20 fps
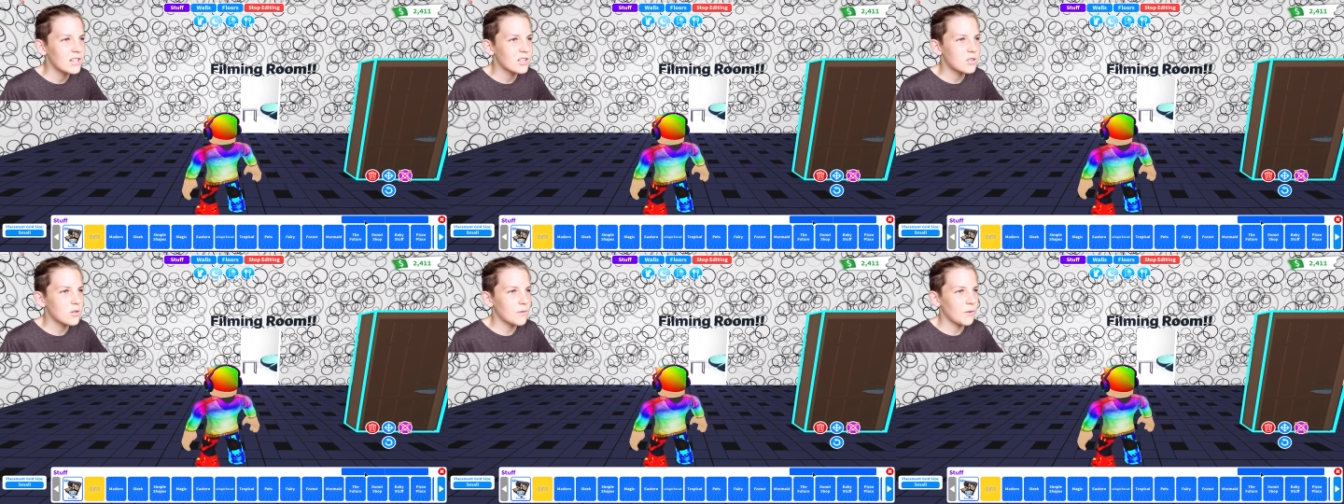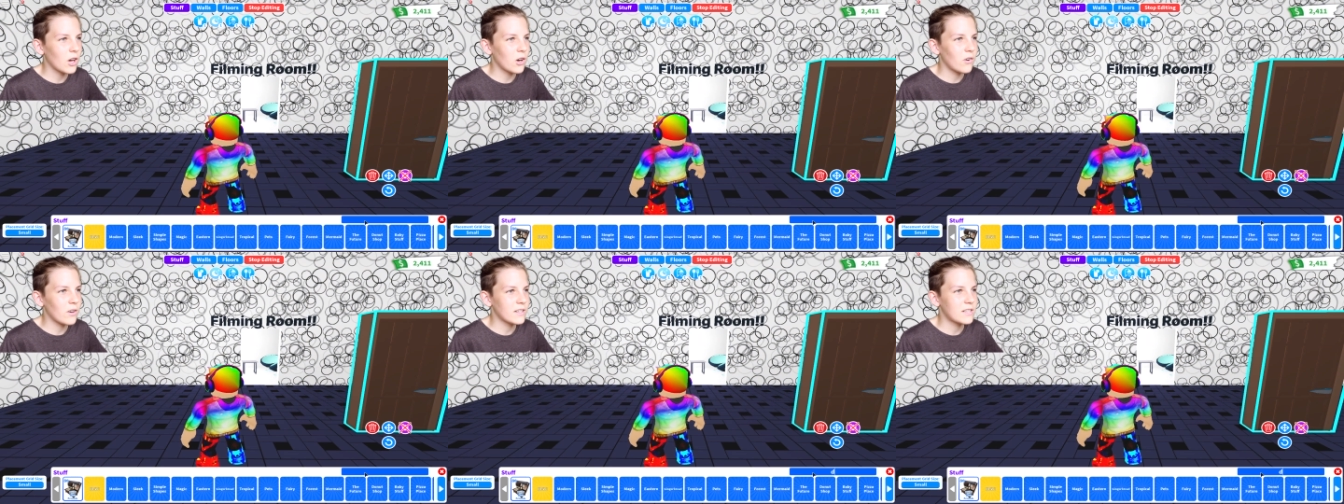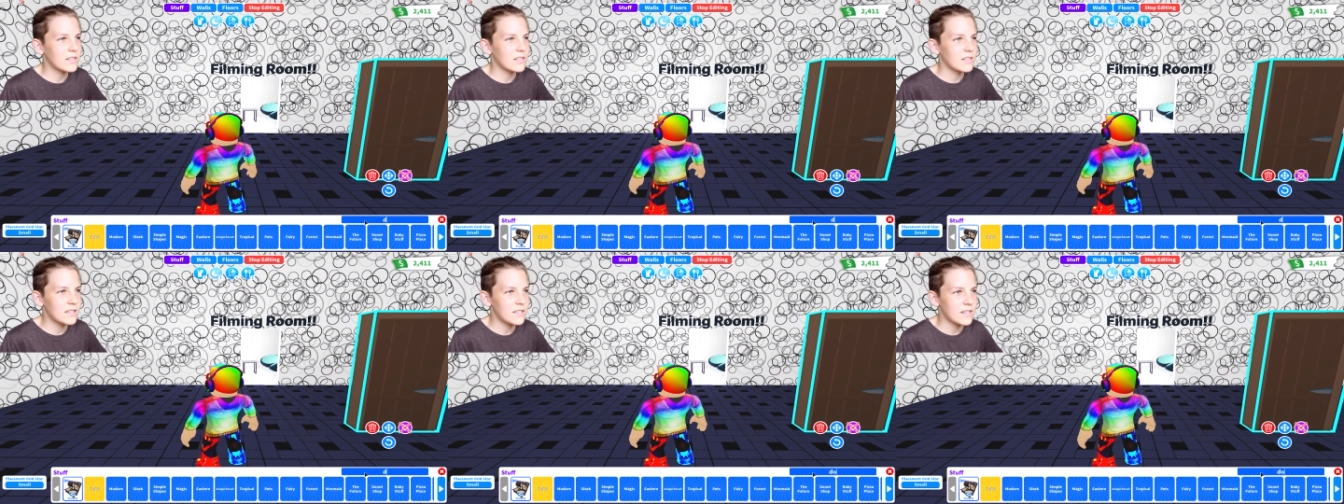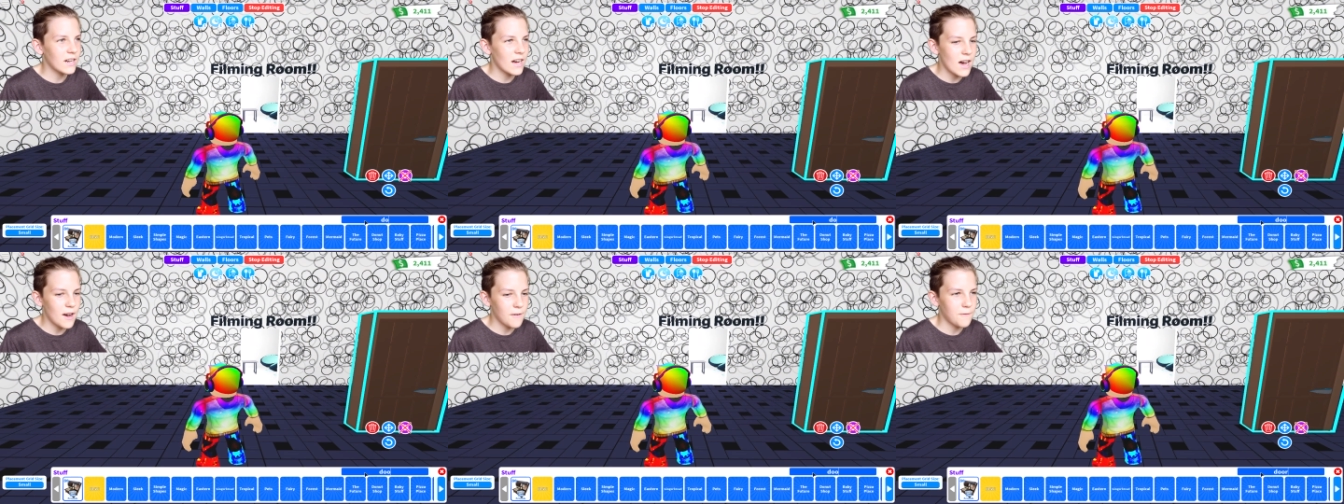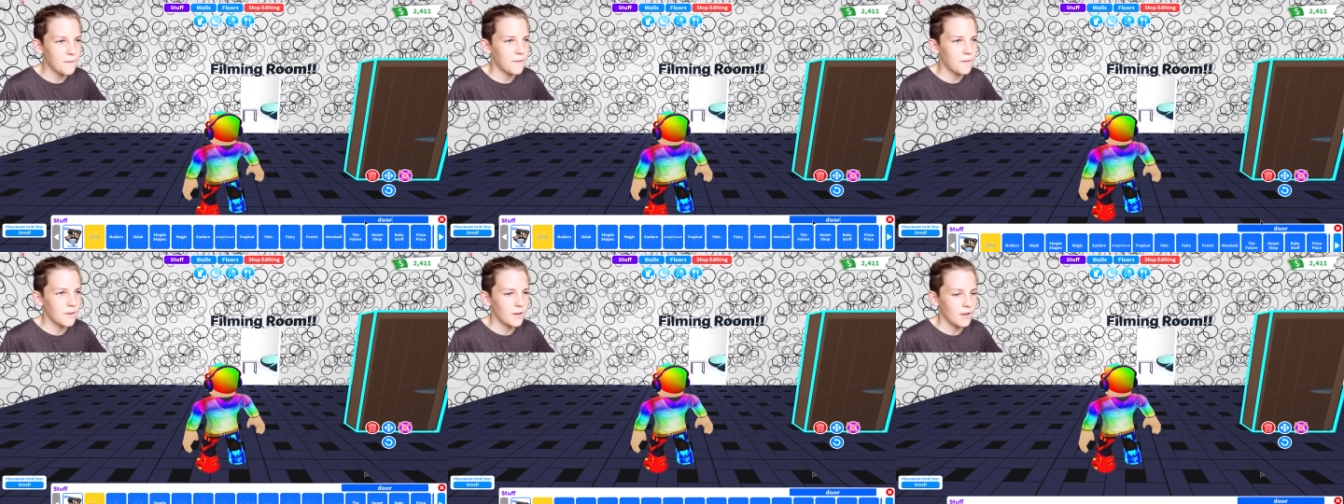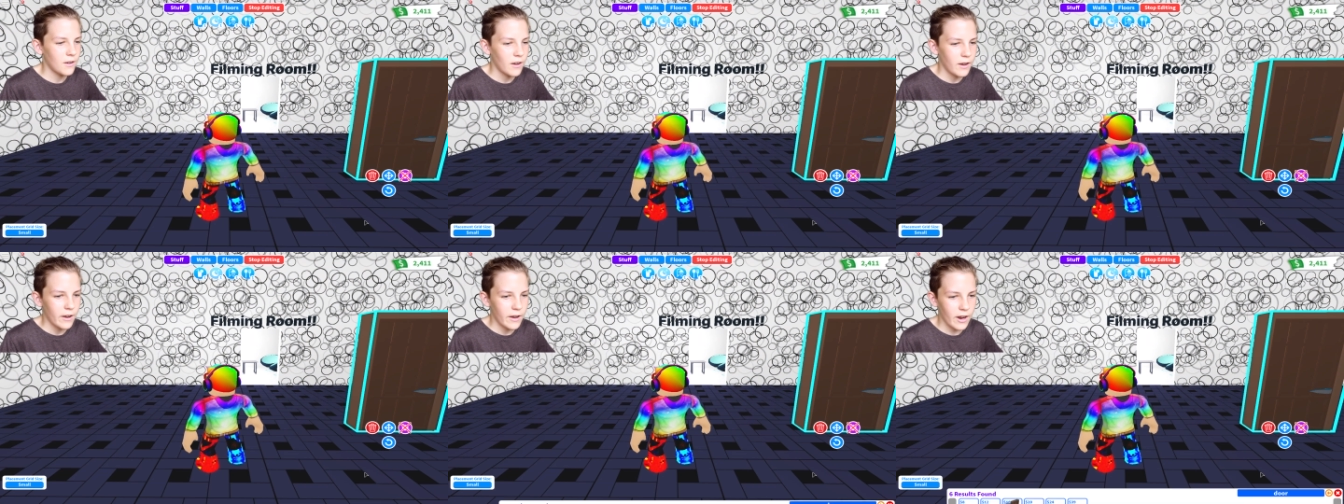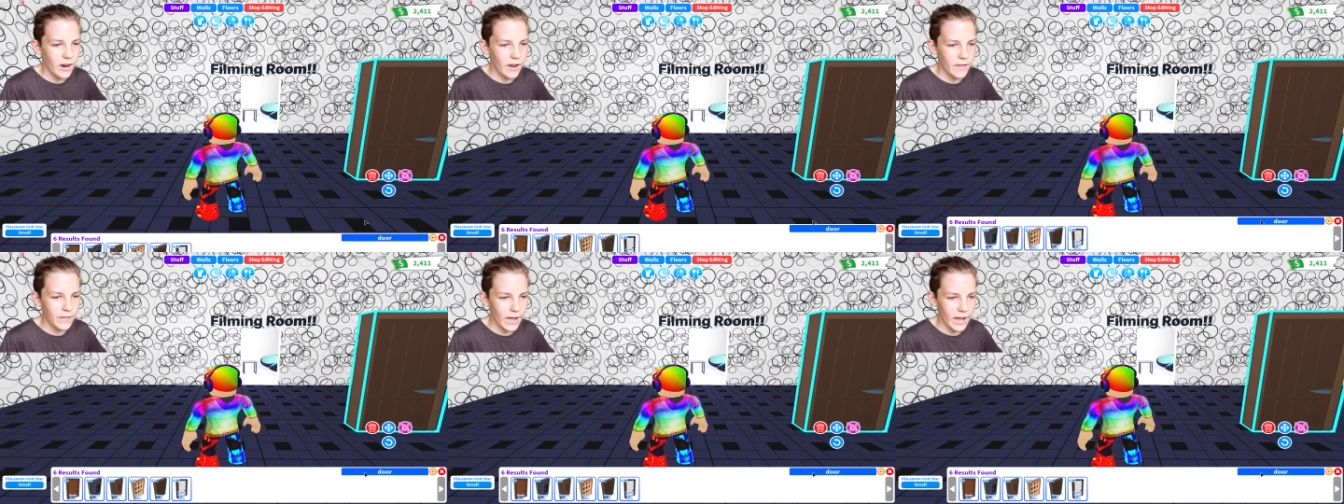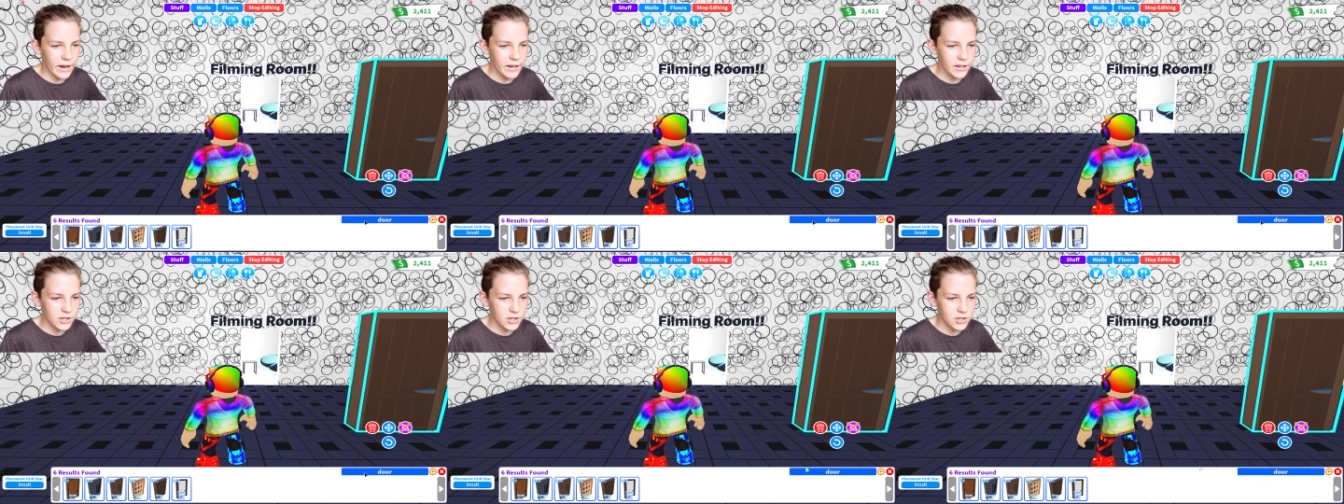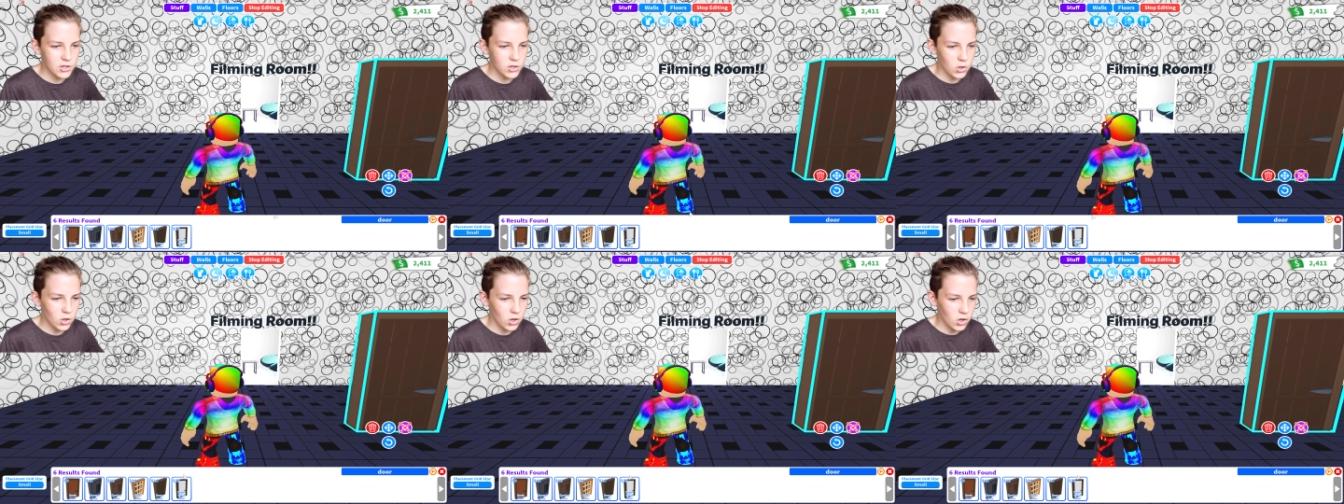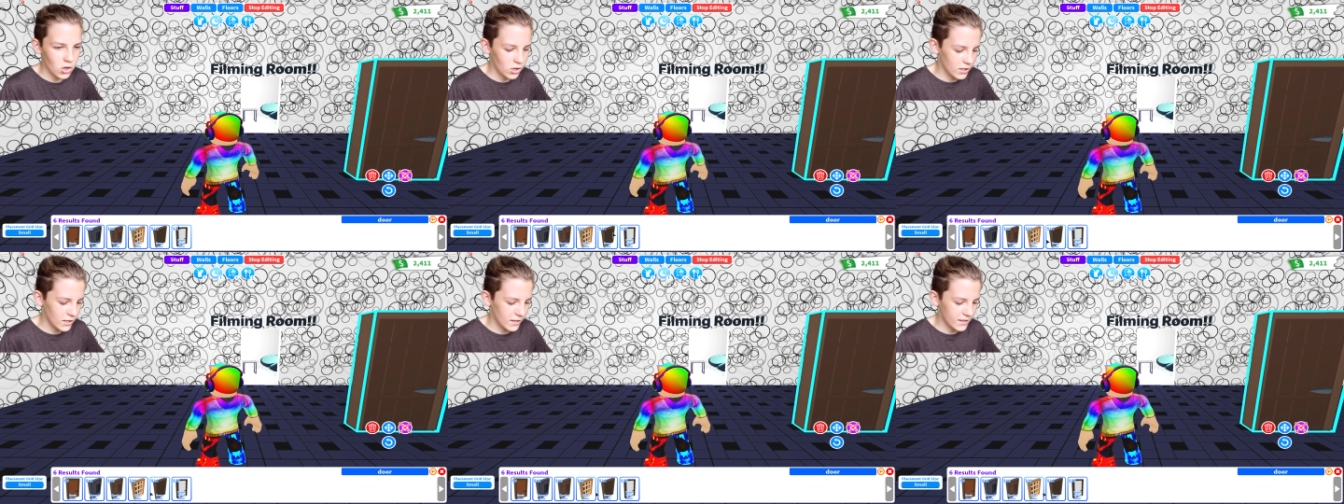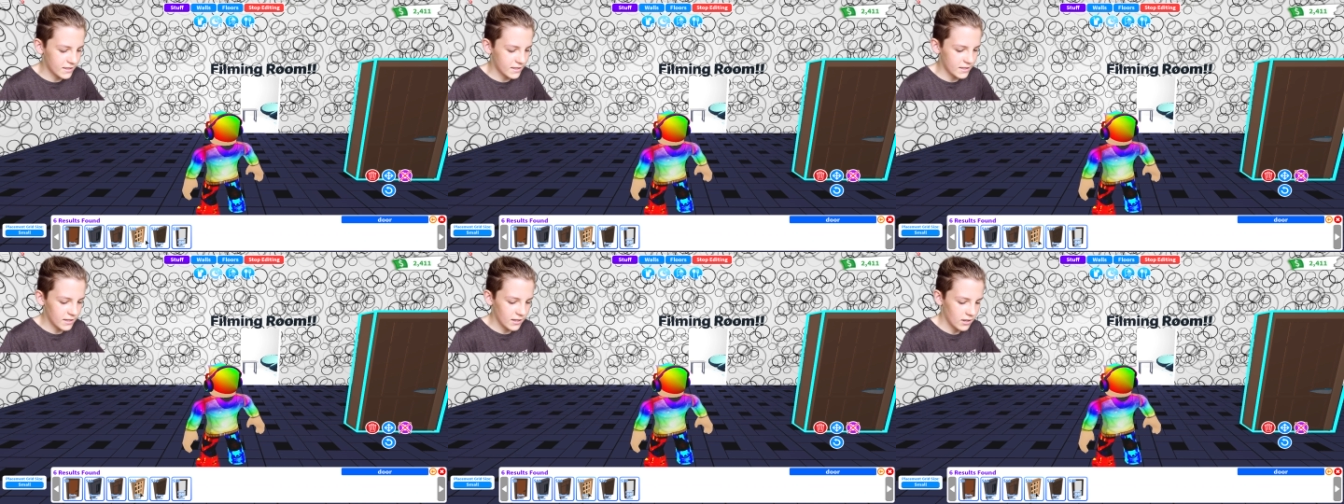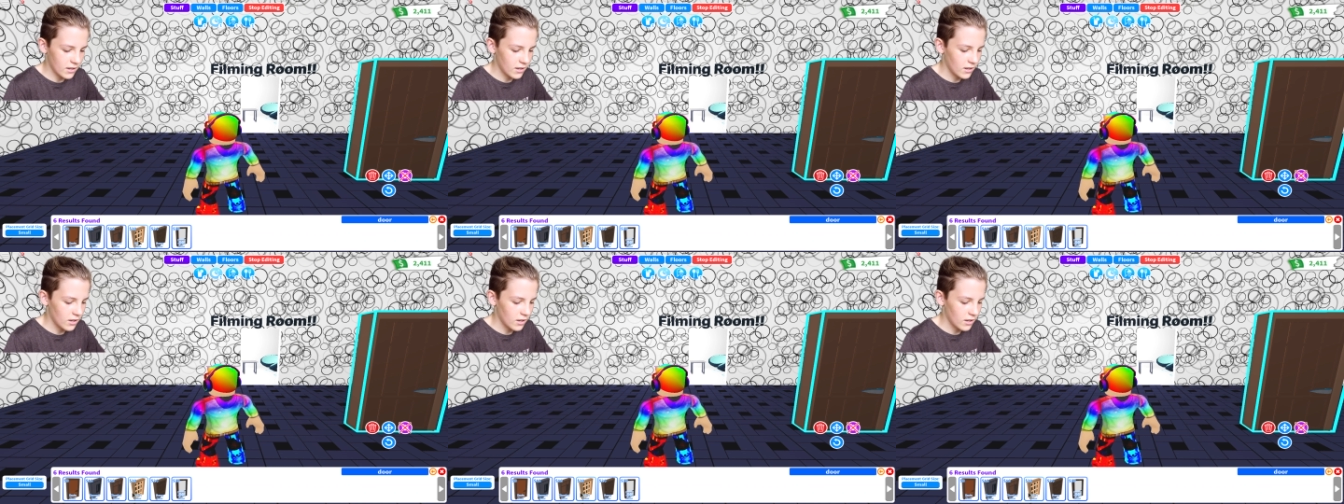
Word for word: So if we're going to stuff and then doors,